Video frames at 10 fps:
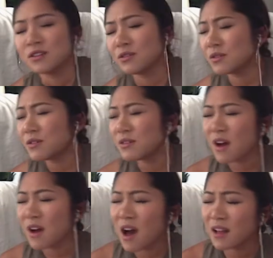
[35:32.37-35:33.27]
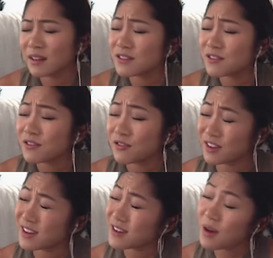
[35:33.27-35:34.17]
You're our
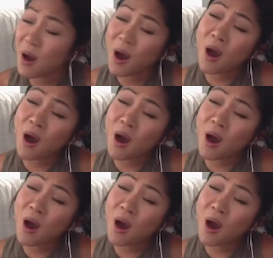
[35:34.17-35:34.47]
living hope.